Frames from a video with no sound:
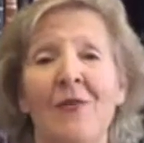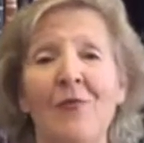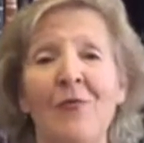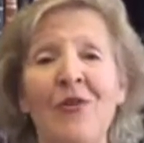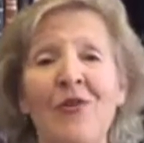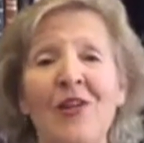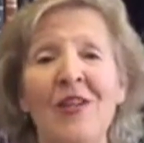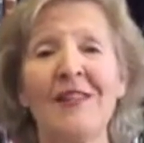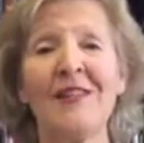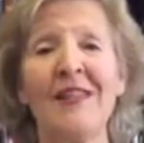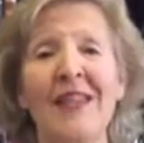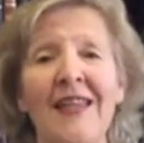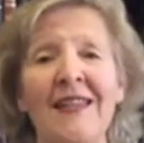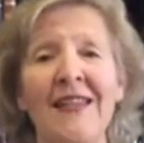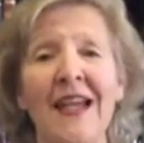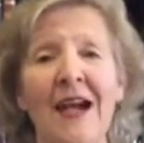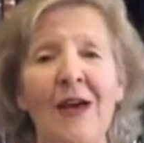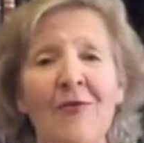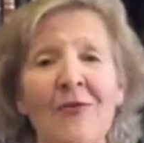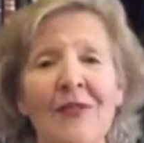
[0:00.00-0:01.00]
We just
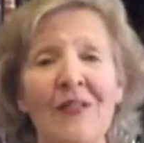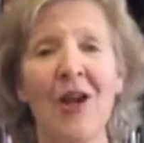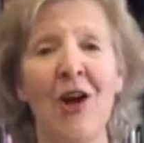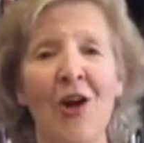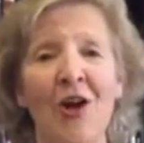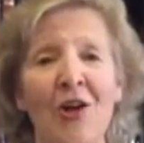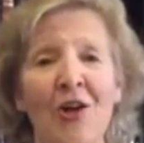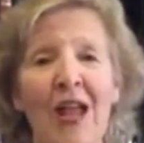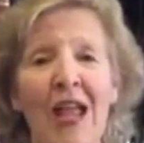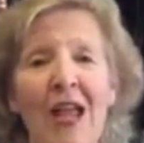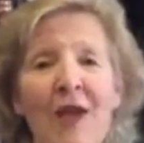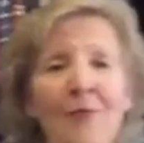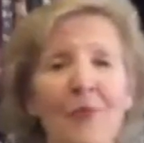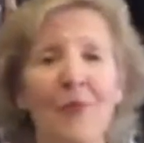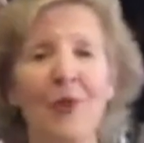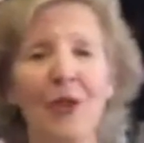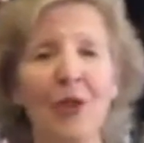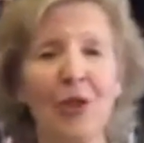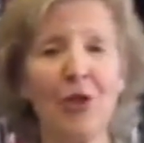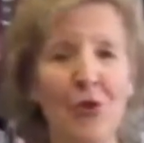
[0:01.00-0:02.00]
sent out our April